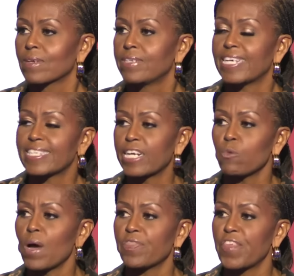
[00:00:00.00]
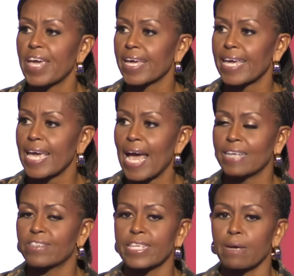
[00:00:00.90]
Does anyone think he
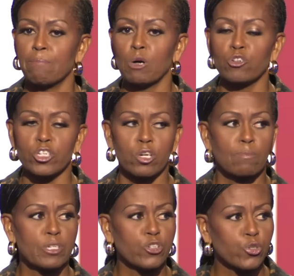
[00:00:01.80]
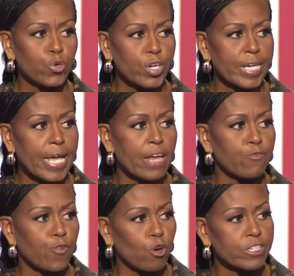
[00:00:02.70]
has the emotional maturity and
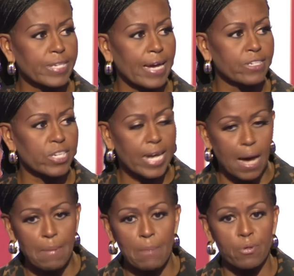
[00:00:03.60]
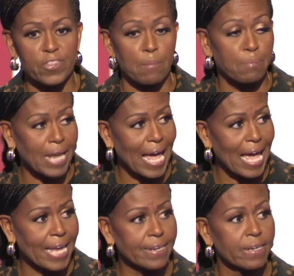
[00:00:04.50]
foresight to come up with a
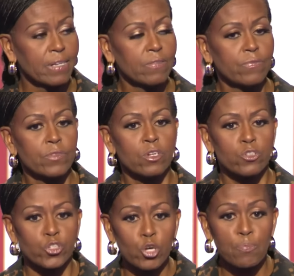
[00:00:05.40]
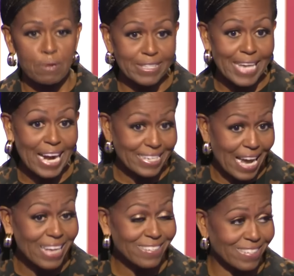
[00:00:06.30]
plan to protect
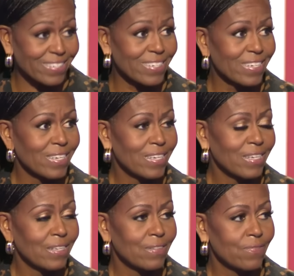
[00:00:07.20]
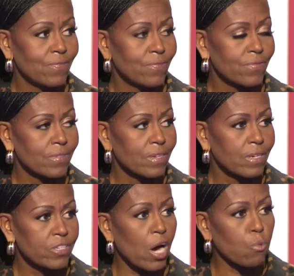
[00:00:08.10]
us?
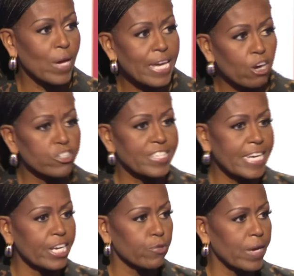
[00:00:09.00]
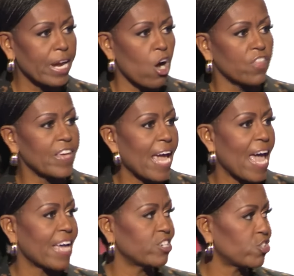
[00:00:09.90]
Y'all, we are teetering on the
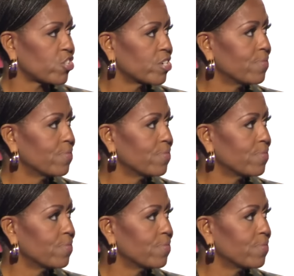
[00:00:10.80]
edge.